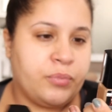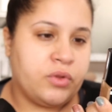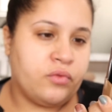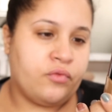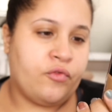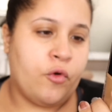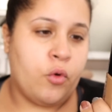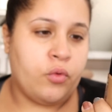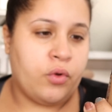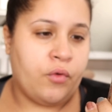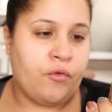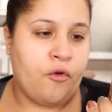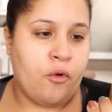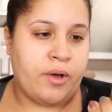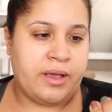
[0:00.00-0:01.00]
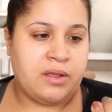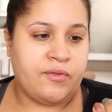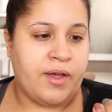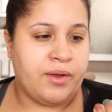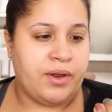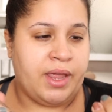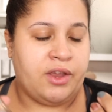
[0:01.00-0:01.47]
Photo Focus
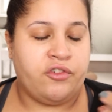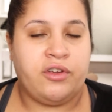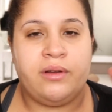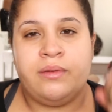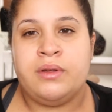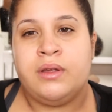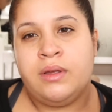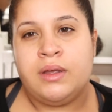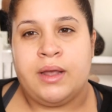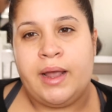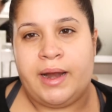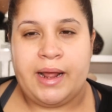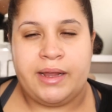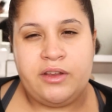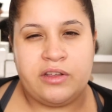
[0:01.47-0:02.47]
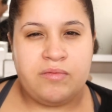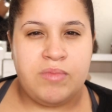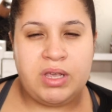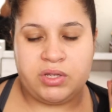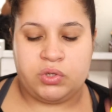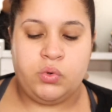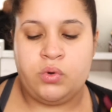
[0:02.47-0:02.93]
Foundation. And I just
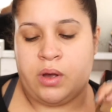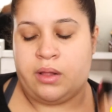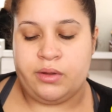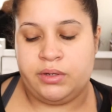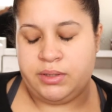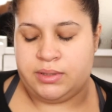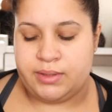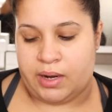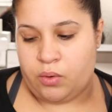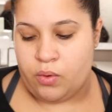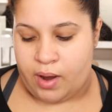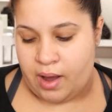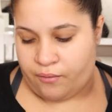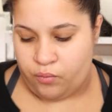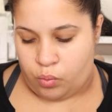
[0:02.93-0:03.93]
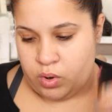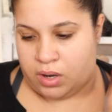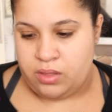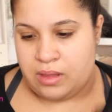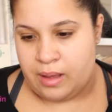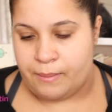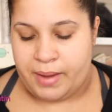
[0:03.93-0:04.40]
mixed two colors because I don't have
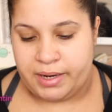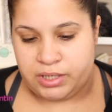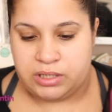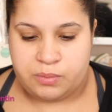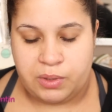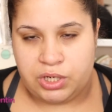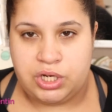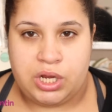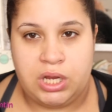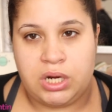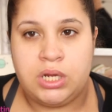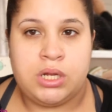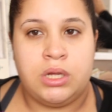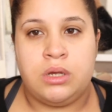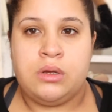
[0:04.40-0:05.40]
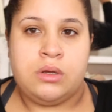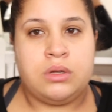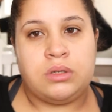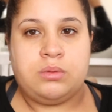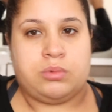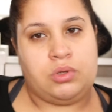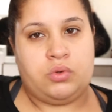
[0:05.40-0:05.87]
one that matches my shade.
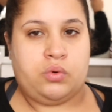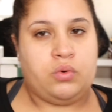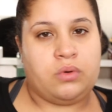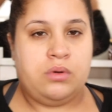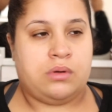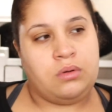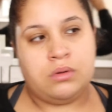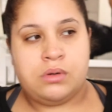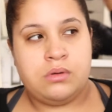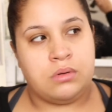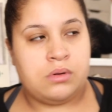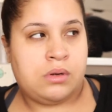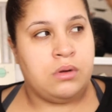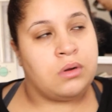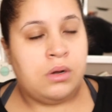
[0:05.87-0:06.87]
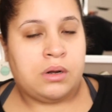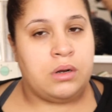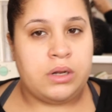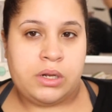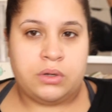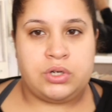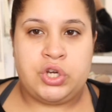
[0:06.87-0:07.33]
So I'm going to do
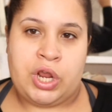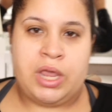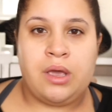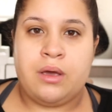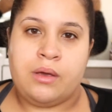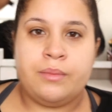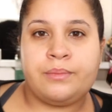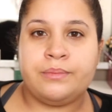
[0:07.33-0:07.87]
little shake.